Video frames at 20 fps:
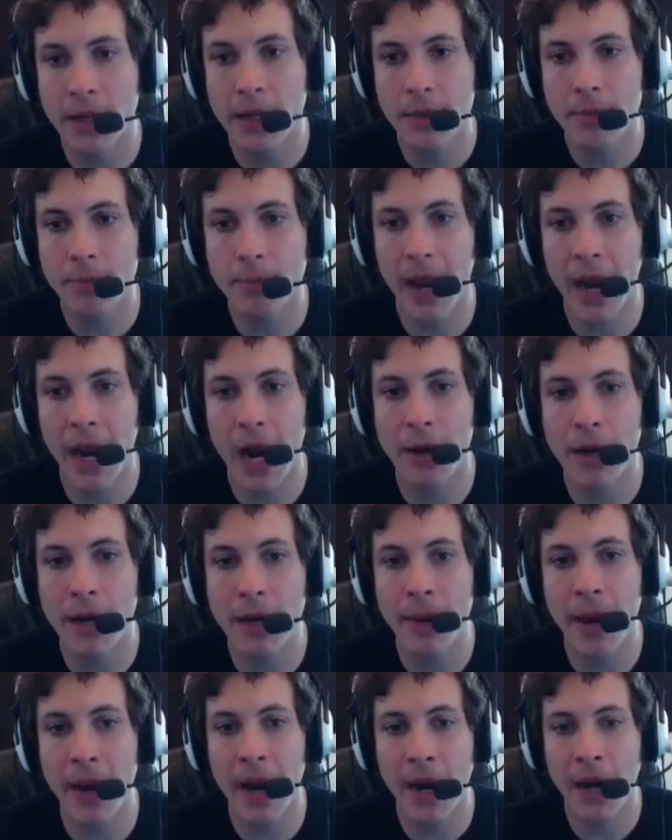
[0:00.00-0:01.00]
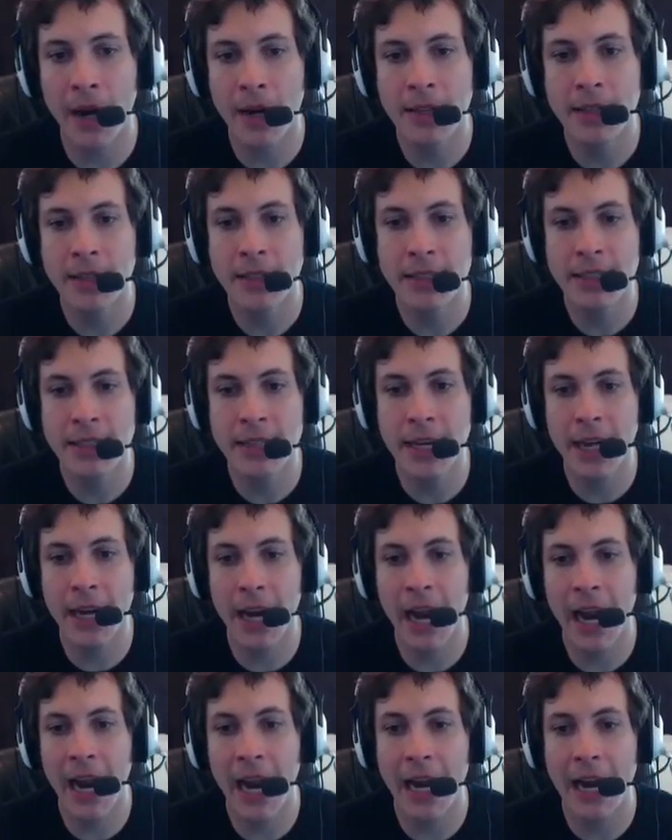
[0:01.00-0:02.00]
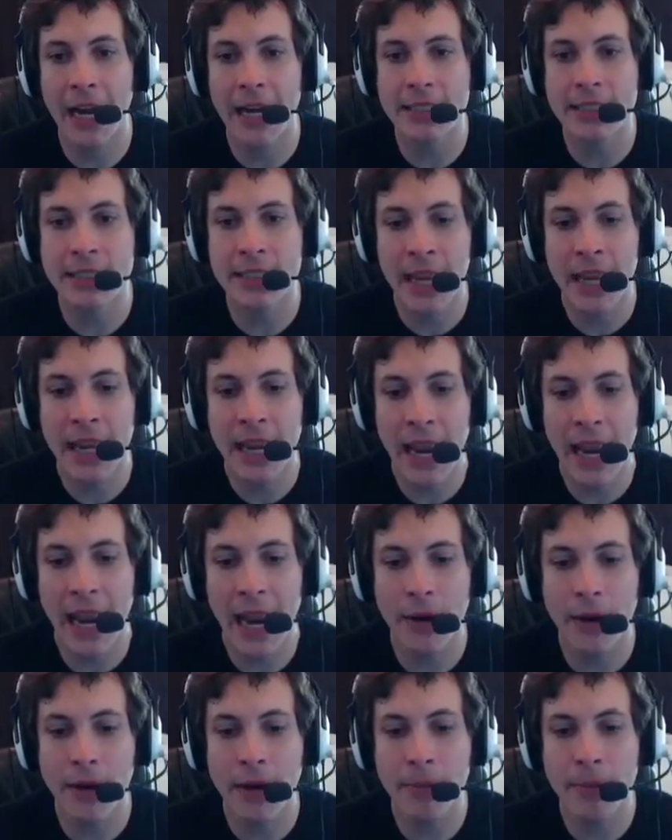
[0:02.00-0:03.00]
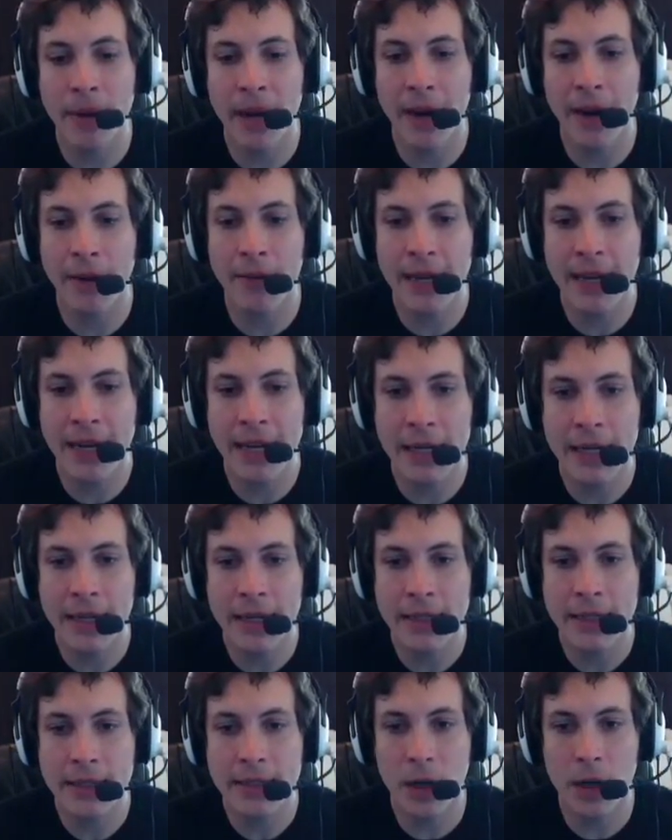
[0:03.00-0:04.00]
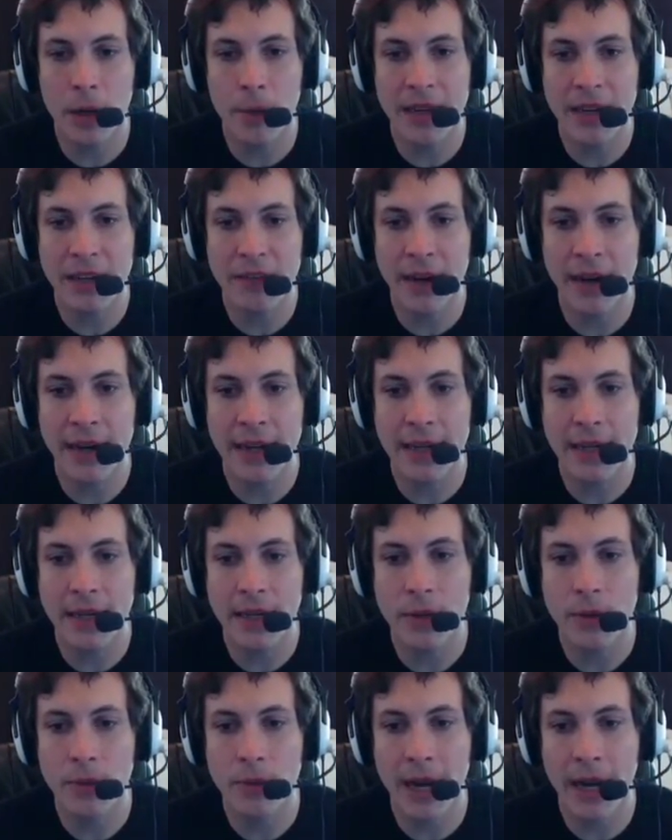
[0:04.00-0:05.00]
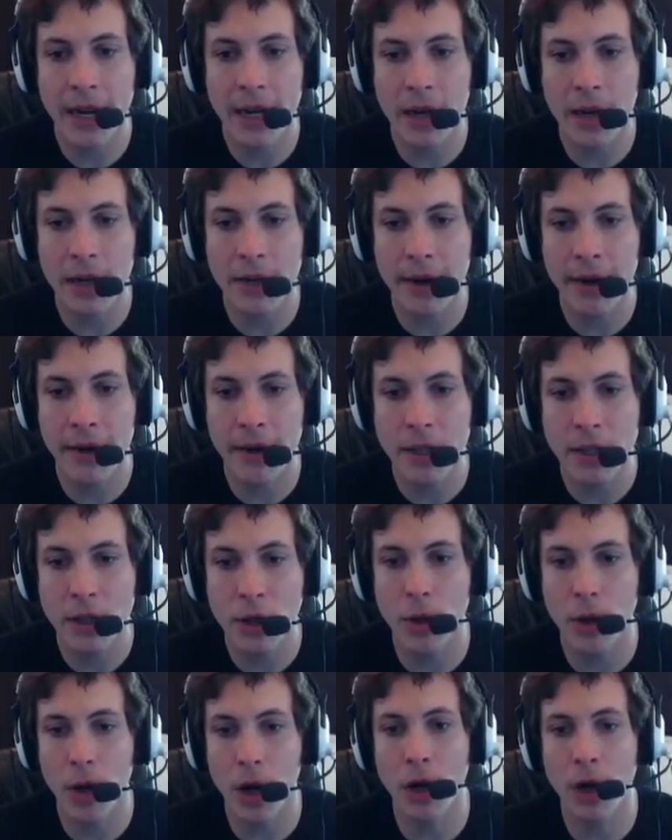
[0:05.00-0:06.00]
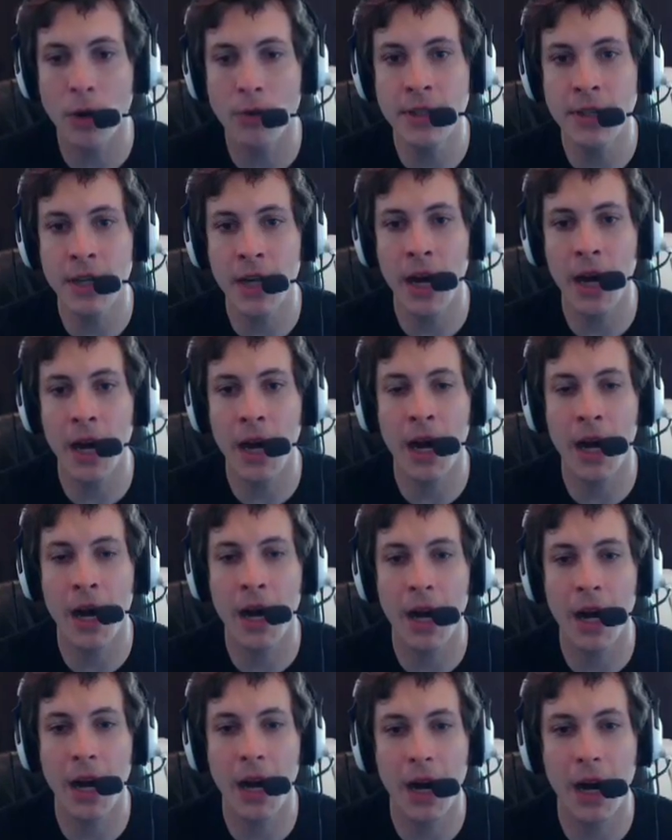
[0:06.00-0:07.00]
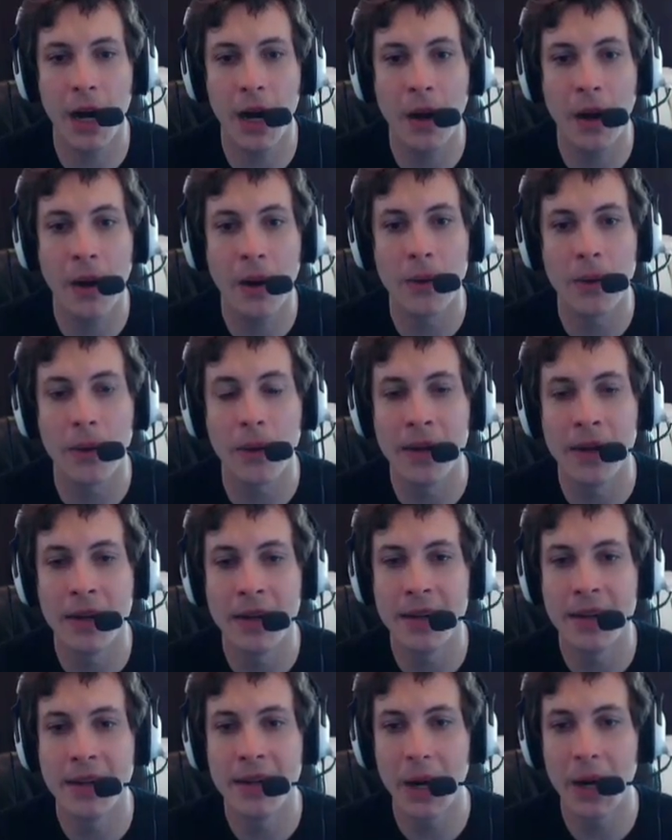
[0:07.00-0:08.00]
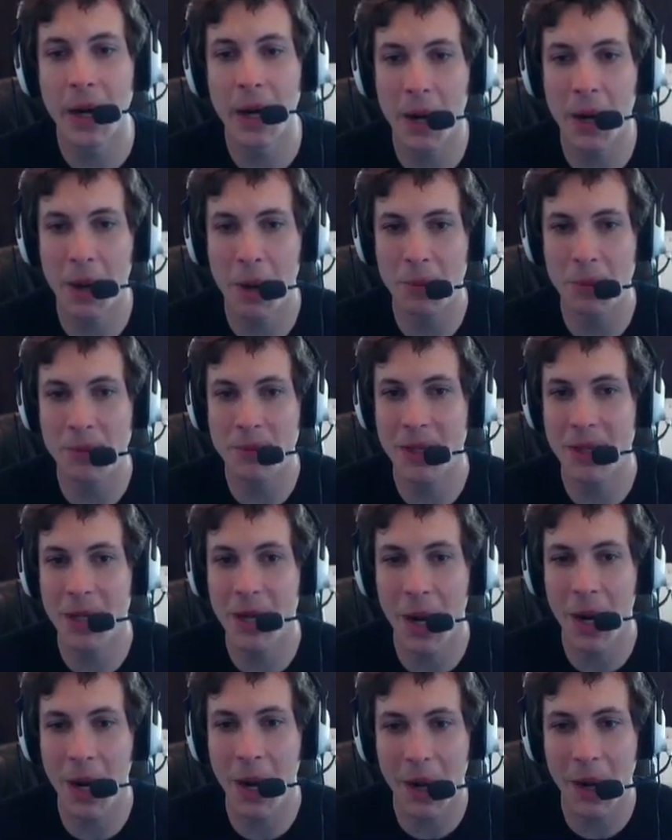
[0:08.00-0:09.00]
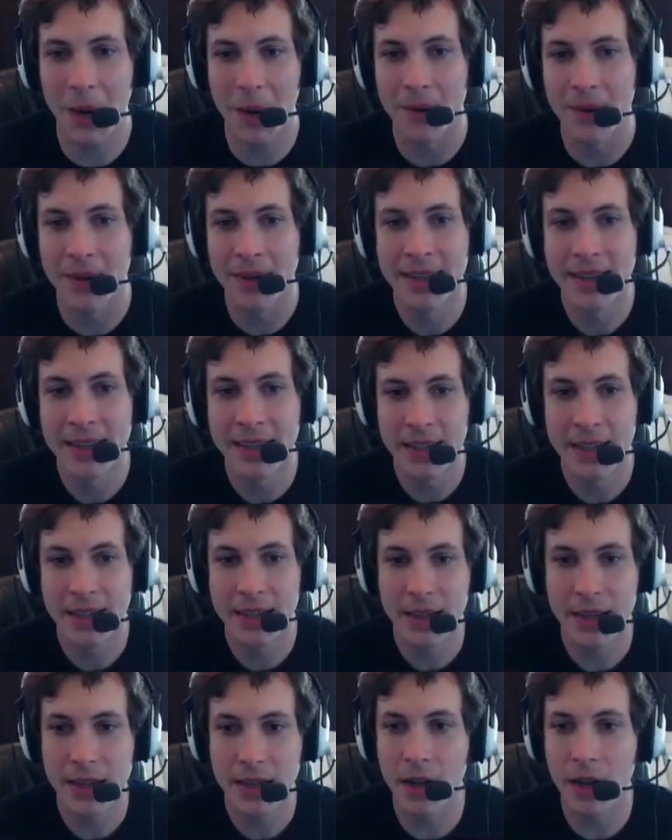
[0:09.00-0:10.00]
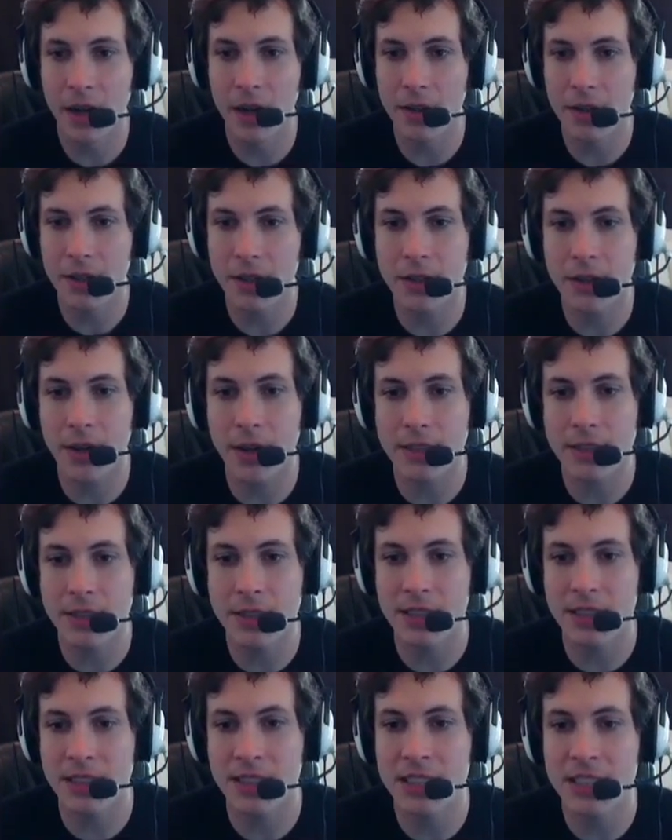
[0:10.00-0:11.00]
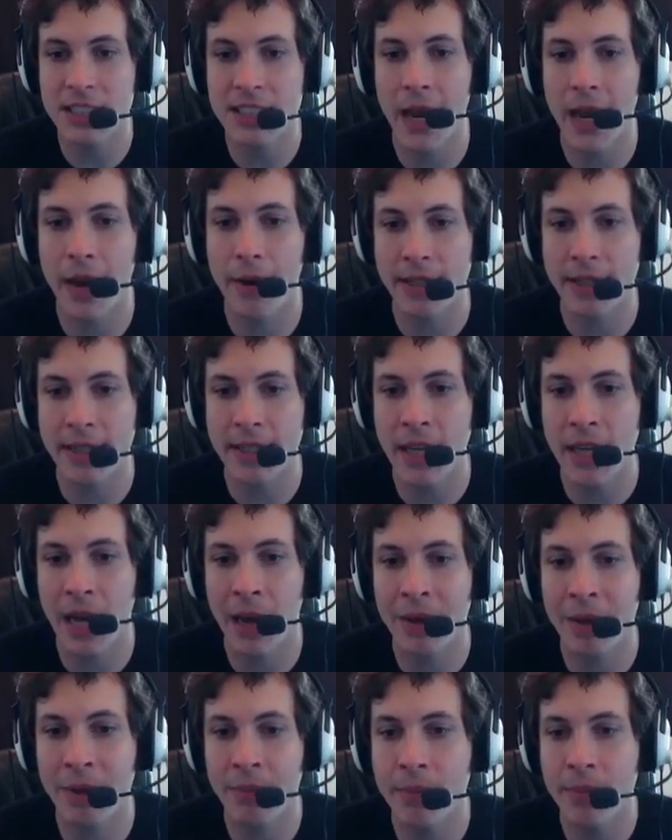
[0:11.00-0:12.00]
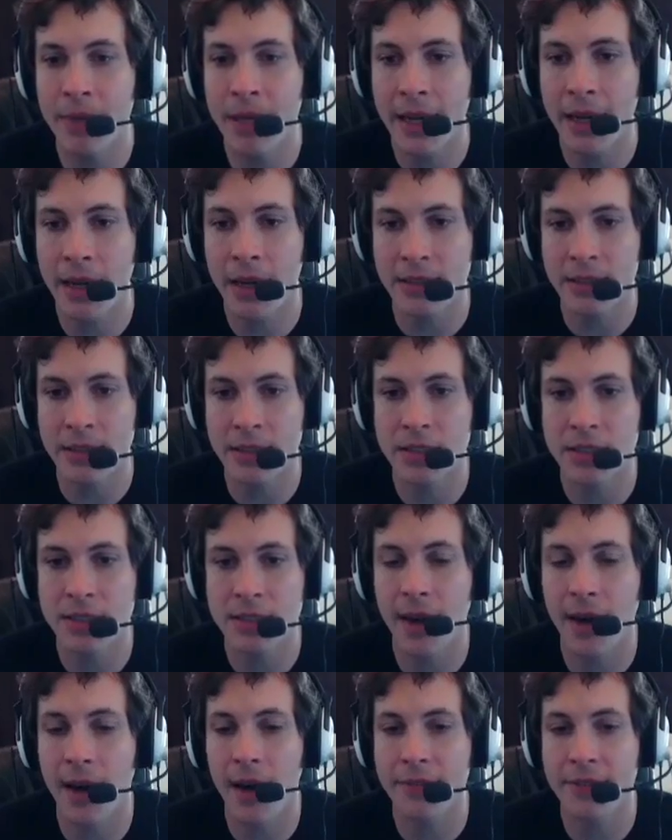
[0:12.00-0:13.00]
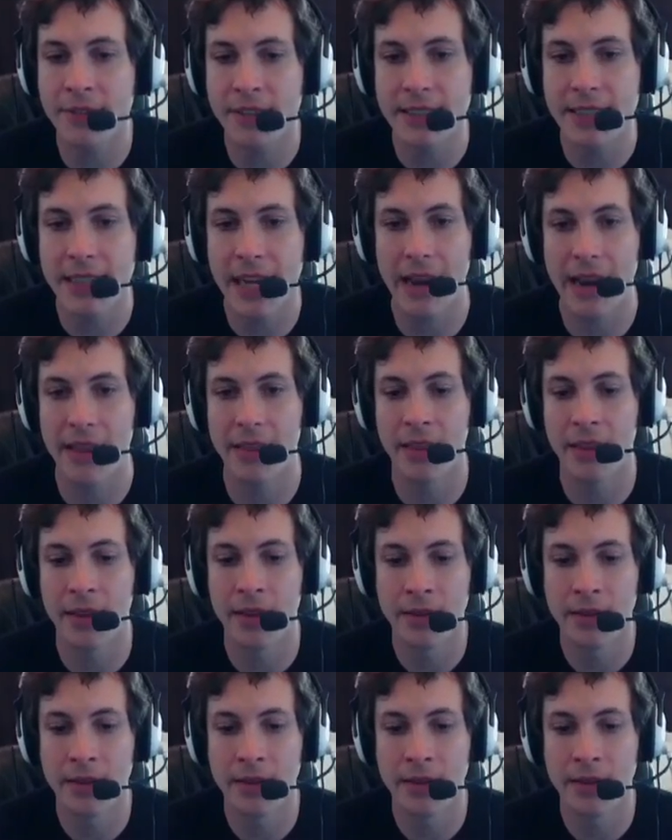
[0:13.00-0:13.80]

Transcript: Berry bear. Yes. Hairy berry. Don't be offended when I call you hairy. Oh no! Oh no! Oh, you're going to just stare at a yummy meal and starve to death.